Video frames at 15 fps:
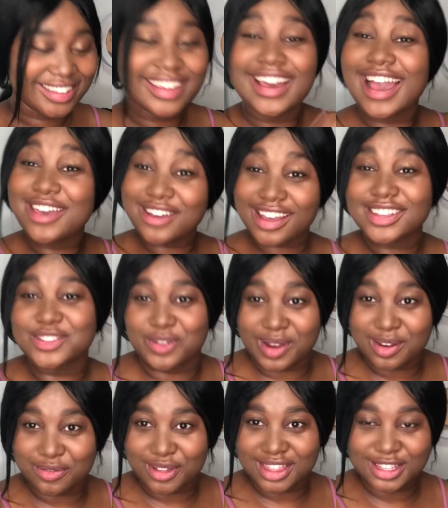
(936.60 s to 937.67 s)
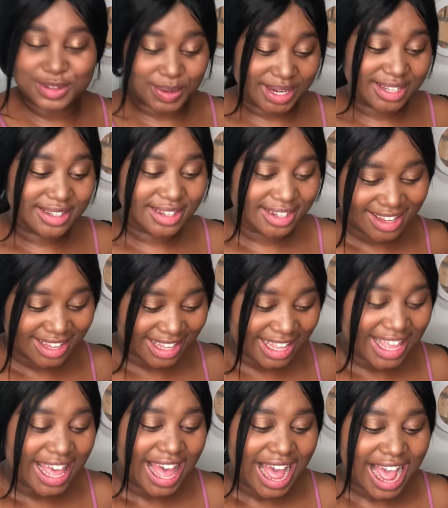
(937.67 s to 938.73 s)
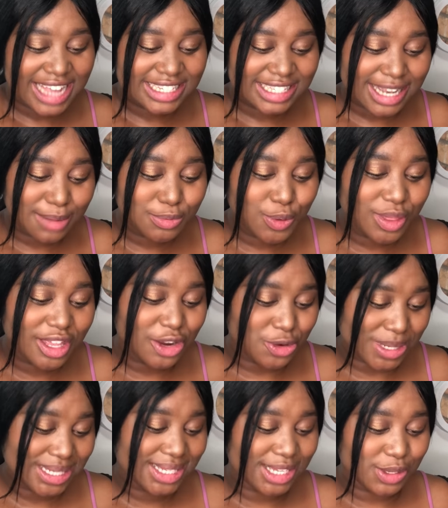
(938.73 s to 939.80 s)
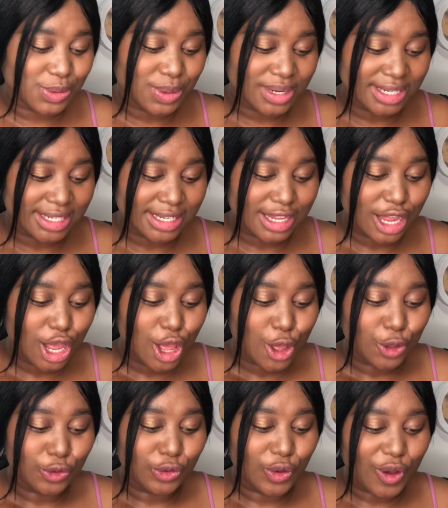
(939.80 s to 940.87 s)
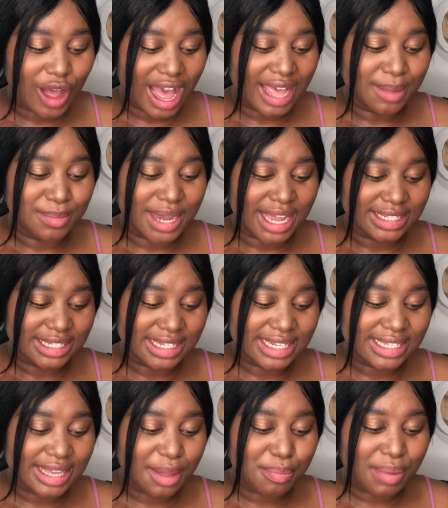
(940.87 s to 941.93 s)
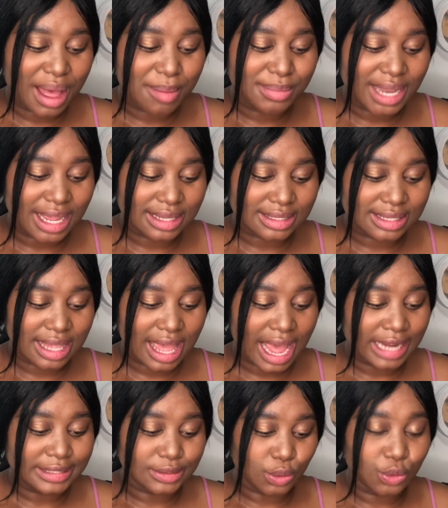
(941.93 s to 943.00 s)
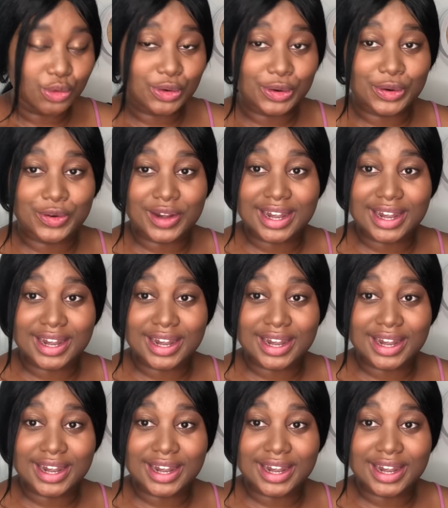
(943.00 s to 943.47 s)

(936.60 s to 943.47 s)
Are you guys ready for this one? I slept with a red security. Yo, I'm Nandi. In the palm that I say, I don't regret